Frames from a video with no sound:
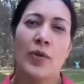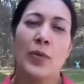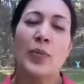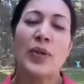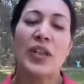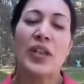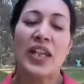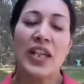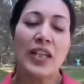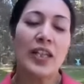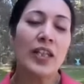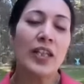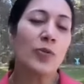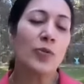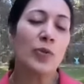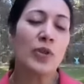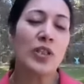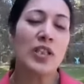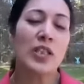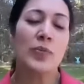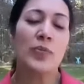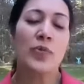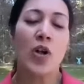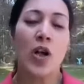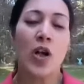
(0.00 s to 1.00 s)
We begin it with
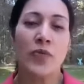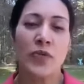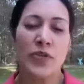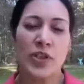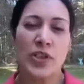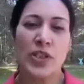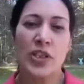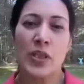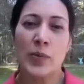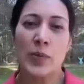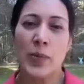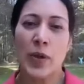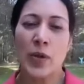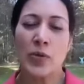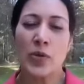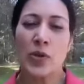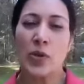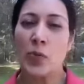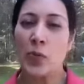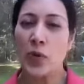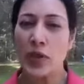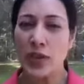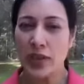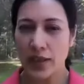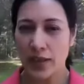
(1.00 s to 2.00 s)
some conversation about,
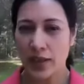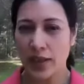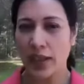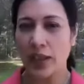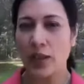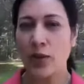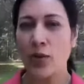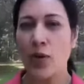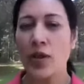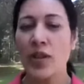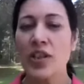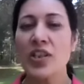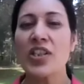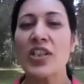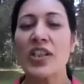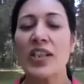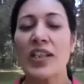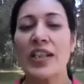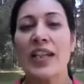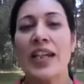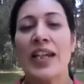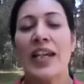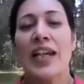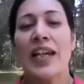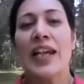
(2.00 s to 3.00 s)
what's
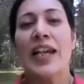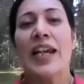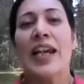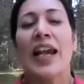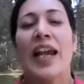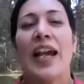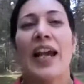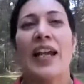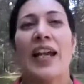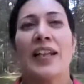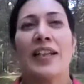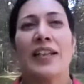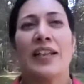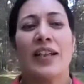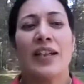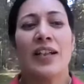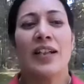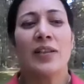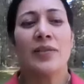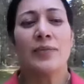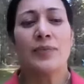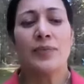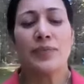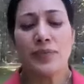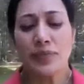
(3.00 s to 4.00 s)
technology. And
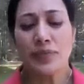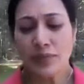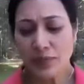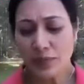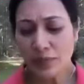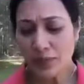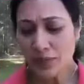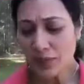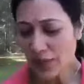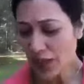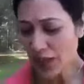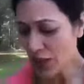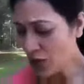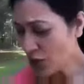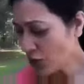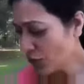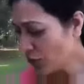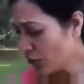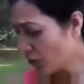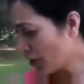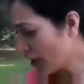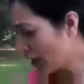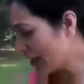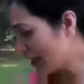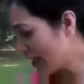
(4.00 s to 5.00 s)
so,
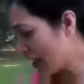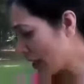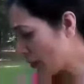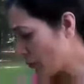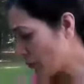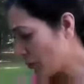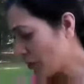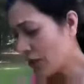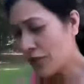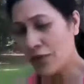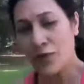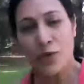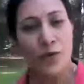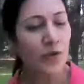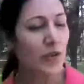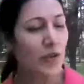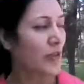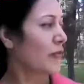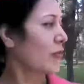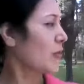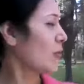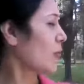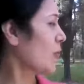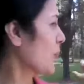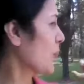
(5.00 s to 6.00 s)
for example, of course,
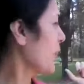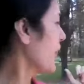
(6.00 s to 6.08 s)
if